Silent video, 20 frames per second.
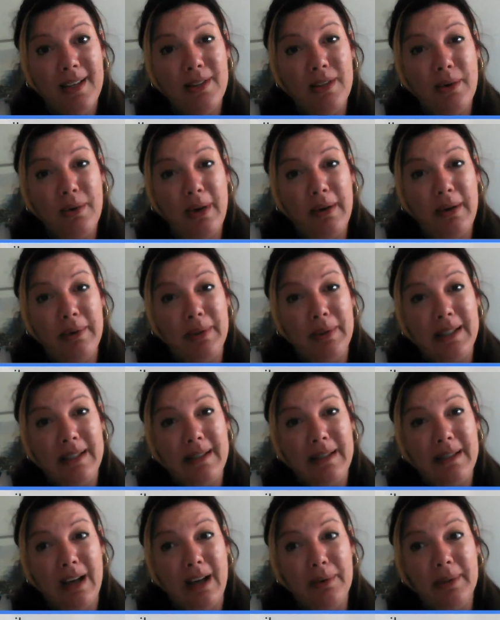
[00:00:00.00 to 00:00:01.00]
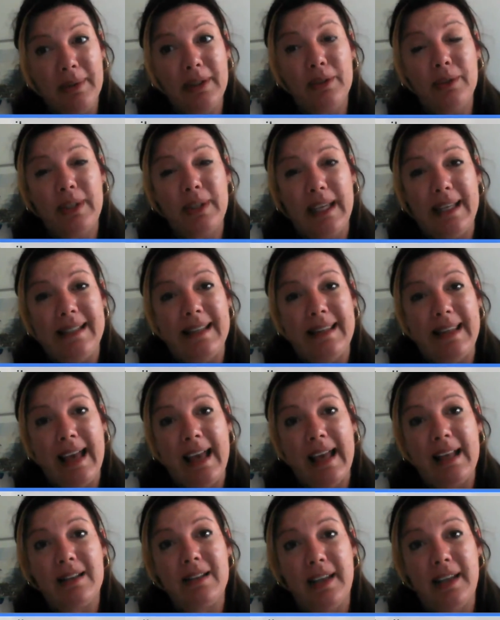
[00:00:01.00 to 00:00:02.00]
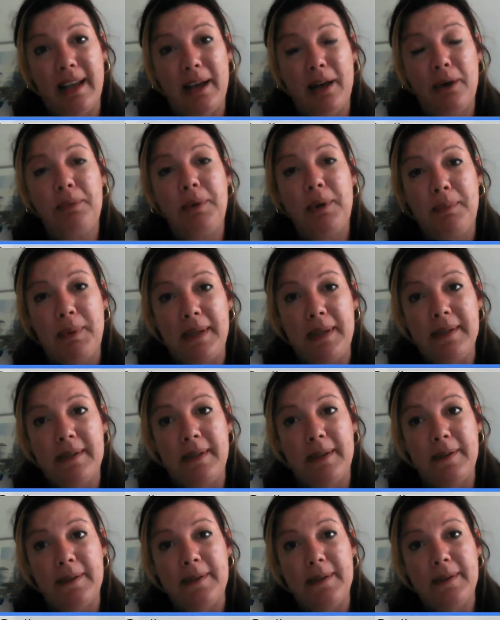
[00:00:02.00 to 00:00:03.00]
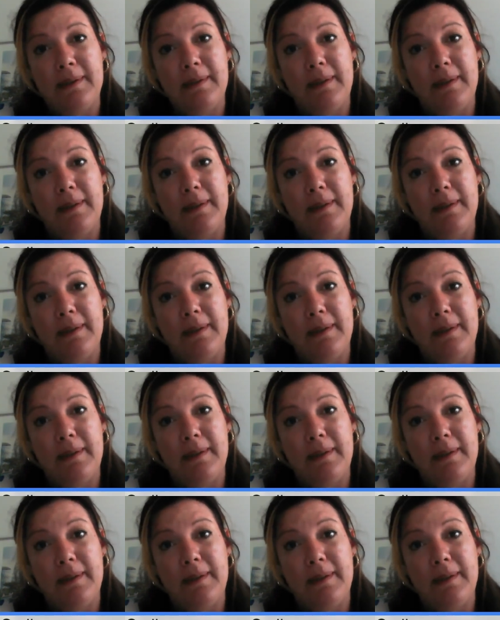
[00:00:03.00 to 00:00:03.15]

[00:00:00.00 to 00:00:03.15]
So I would look into that to help your business